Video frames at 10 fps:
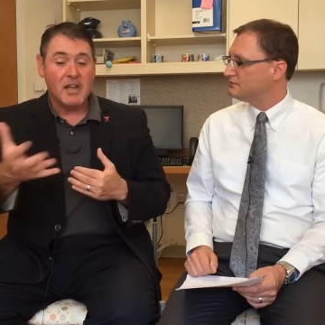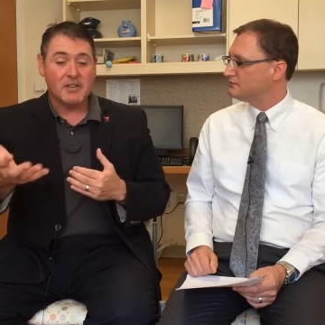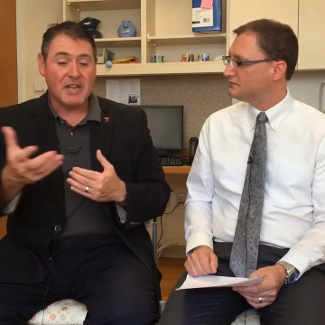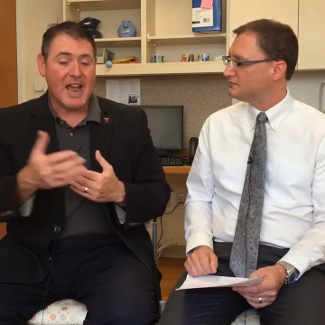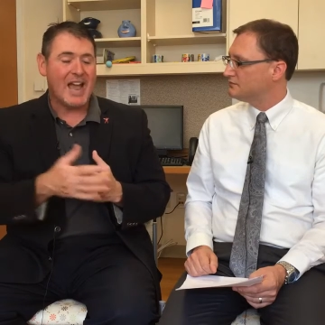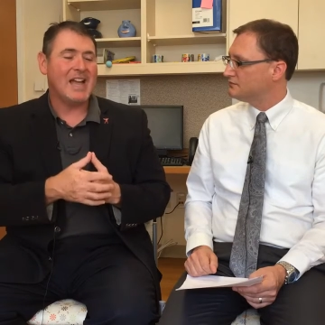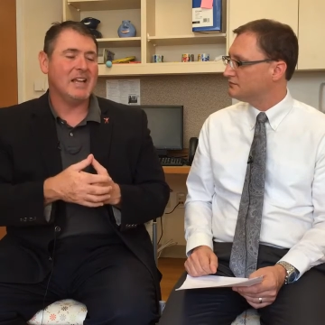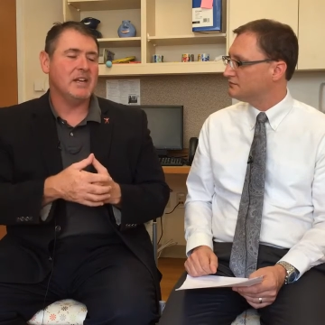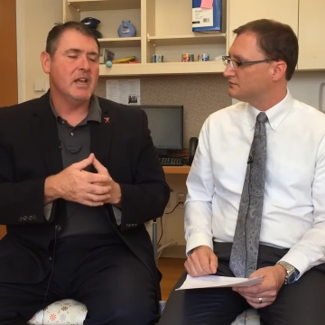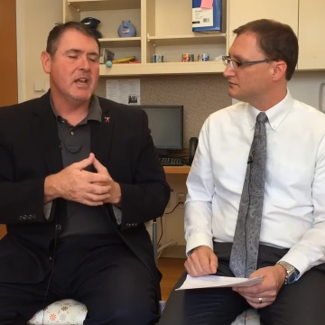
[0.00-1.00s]
Speaker 1: has
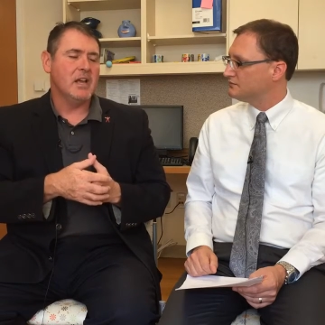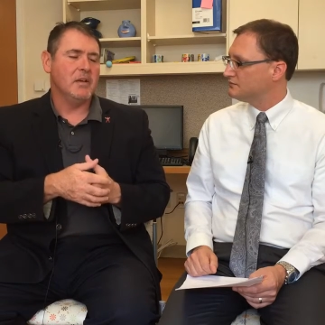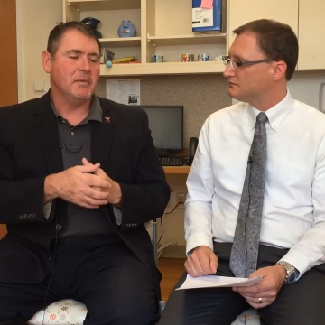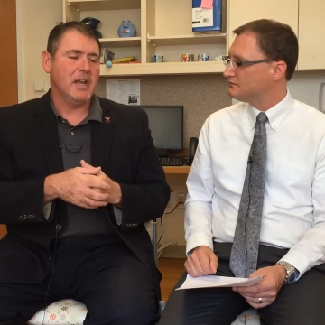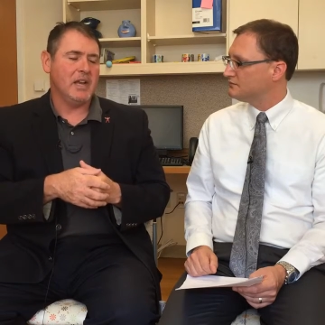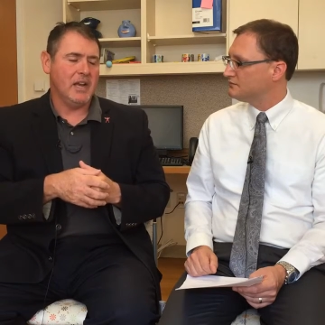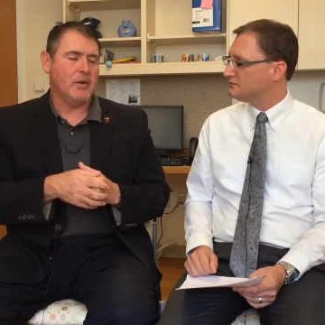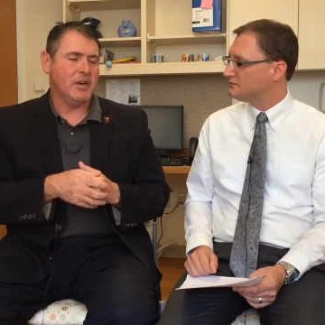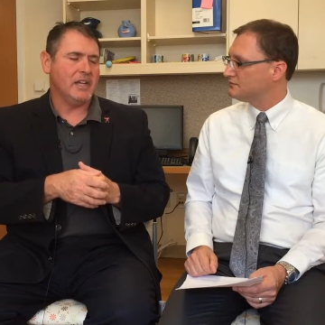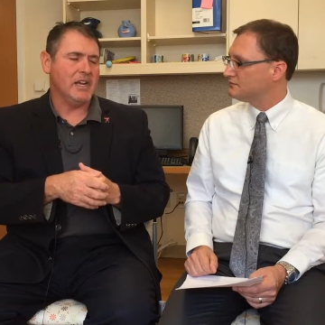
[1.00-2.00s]
had an
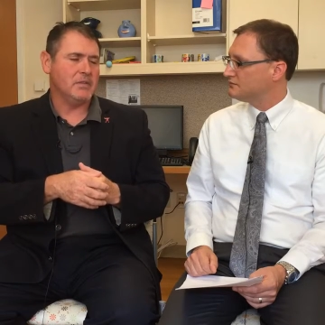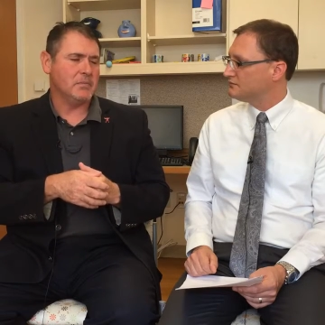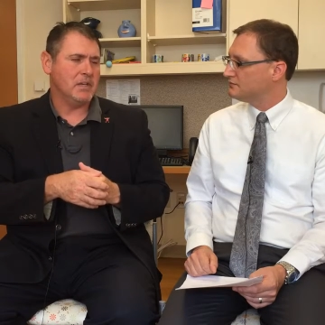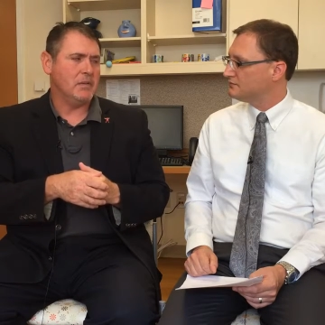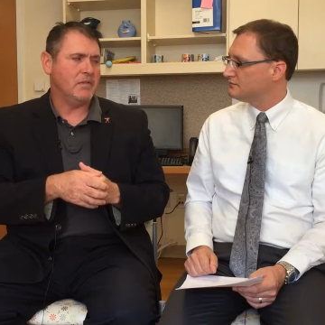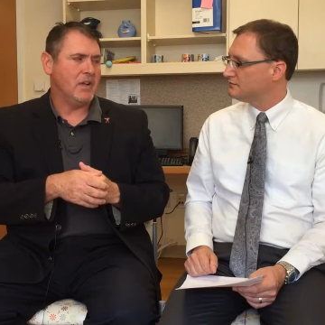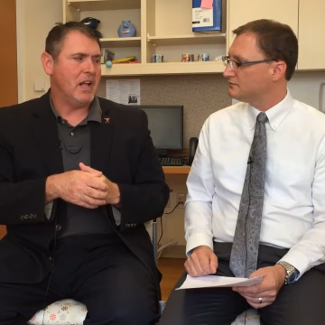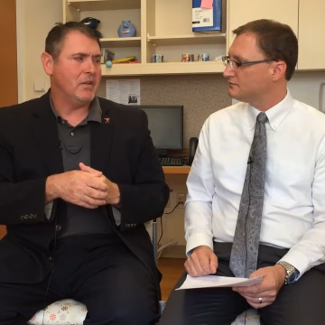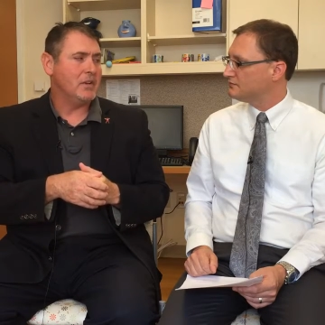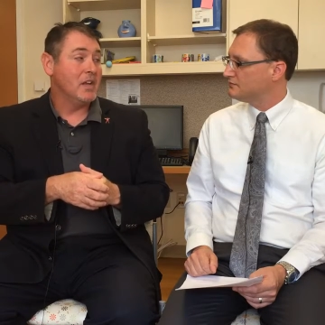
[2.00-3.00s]
aortic aneurysm that you
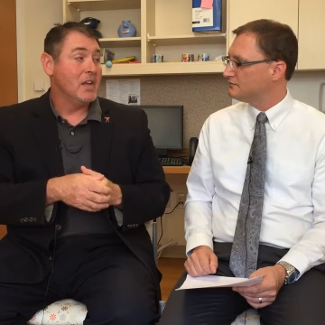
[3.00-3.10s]
followed.